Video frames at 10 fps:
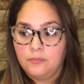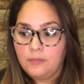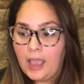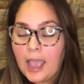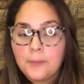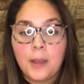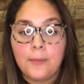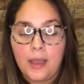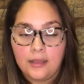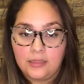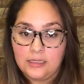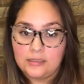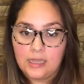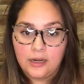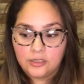had my back the
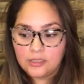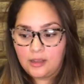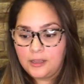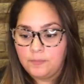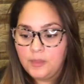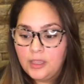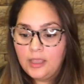entire time